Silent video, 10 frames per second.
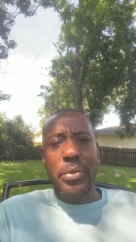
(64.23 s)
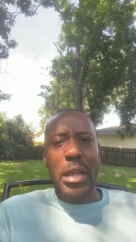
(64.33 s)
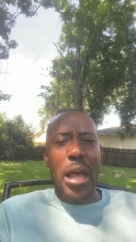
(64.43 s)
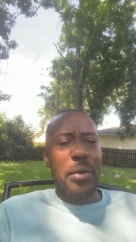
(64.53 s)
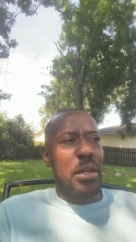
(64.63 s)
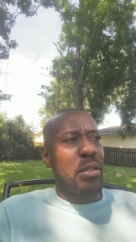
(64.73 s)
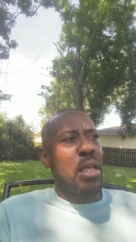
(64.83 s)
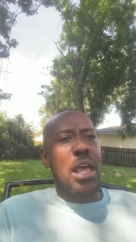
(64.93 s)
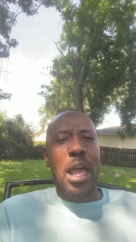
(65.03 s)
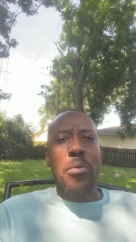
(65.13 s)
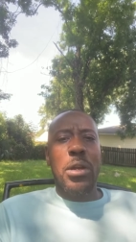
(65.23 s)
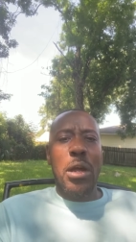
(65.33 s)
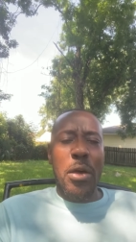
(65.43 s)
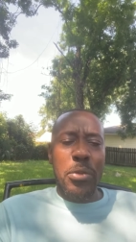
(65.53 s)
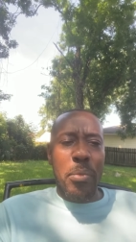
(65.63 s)
down there, and when the
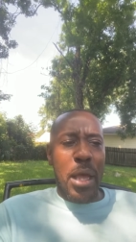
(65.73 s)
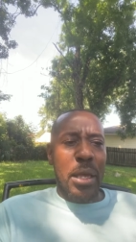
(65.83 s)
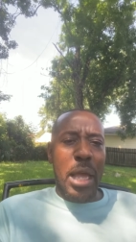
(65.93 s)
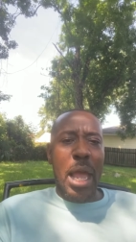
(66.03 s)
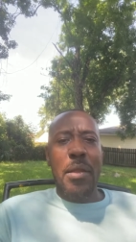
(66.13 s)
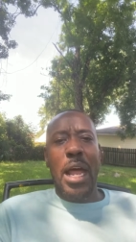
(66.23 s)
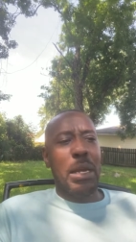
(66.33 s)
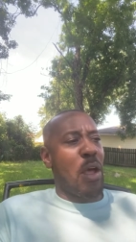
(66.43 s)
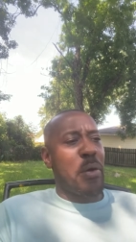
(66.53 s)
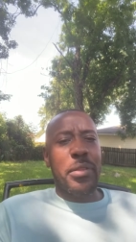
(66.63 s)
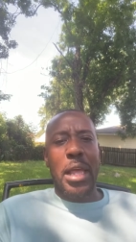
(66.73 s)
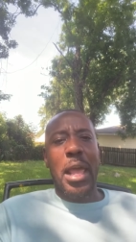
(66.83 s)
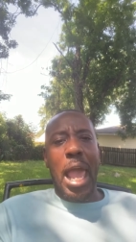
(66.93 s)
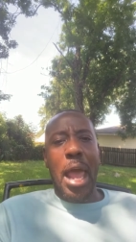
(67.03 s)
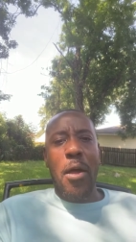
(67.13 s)
laundry man came down, the only thing they
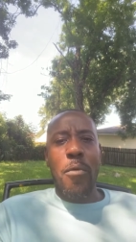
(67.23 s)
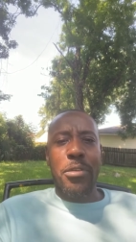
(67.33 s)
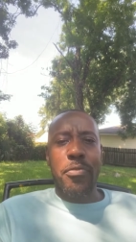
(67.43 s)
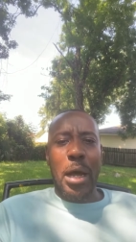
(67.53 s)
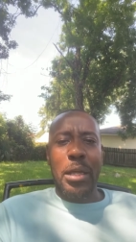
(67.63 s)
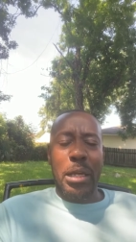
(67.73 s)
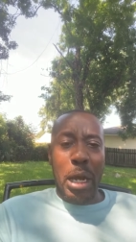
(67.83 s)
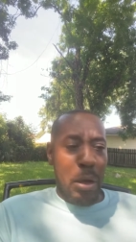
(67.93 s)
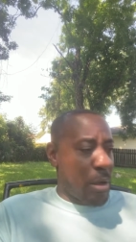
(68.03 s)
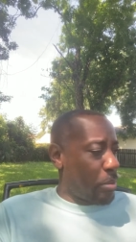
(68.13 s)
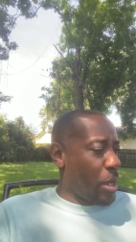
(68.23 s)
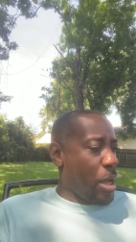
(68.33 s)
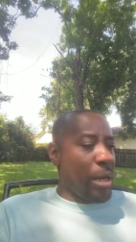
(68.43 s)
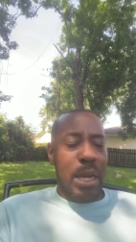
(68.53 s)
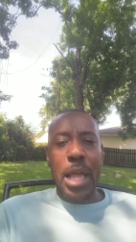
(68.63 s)
had on was fucking gloves.
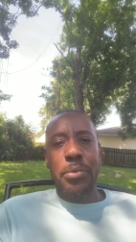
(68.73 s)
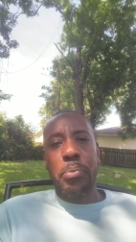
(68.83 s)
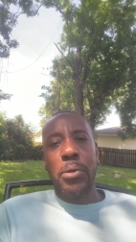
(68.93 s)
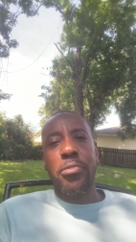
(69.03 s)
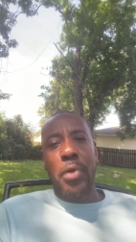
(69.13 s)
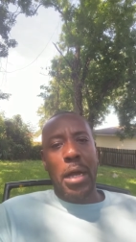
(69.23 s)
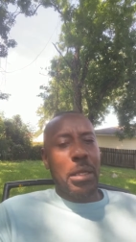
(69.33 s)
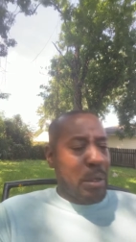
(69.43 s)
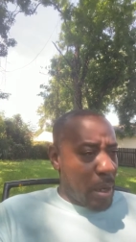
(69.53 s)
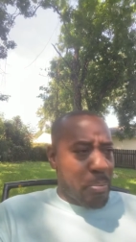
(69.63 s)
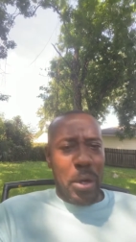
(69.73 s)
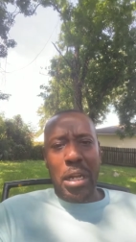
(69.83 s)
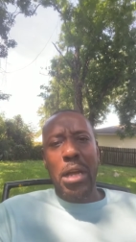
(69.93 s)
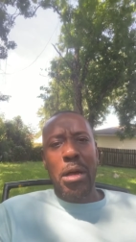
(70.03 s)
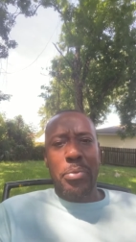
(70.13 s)
Lace blue fucking gl
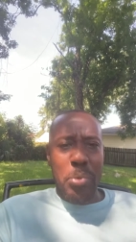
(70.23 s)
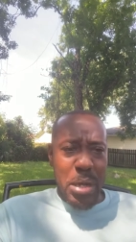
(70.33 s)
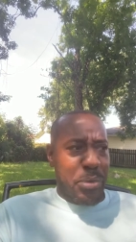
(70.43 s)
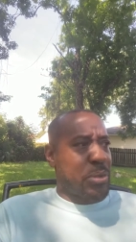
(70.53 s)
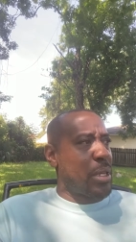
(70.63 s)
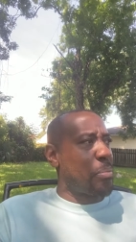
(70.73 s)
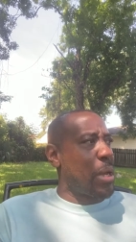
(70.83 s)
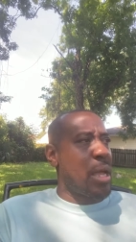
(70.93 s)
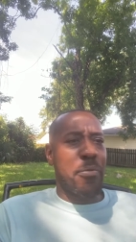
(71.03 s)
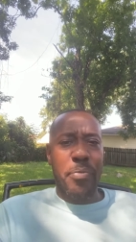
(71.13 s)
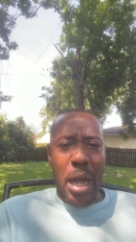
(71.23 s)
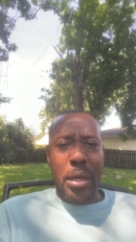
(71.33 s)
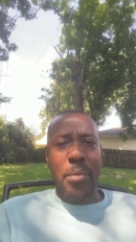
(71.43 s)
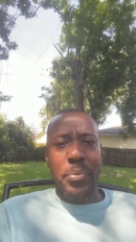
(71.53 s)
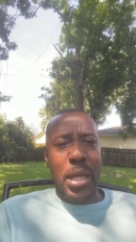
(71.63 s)
gloves. Real shit, man. Fuck
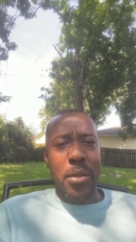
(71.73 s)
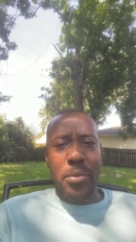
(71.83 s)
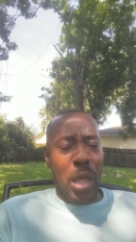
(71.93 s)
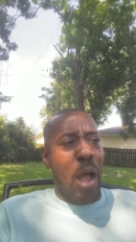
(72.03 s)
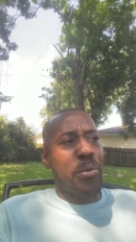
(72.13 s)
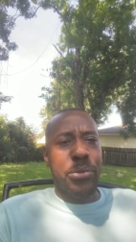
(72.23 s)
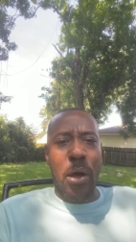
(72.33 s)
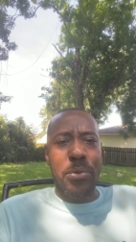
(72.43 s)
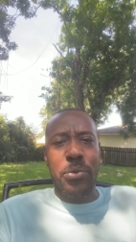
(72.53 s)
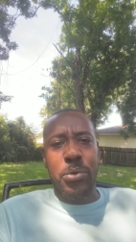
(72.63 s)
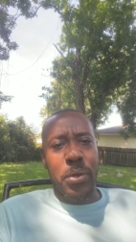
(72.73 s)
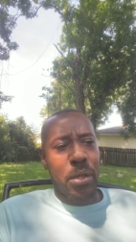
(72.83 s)
it. I'm telling you, tall tree.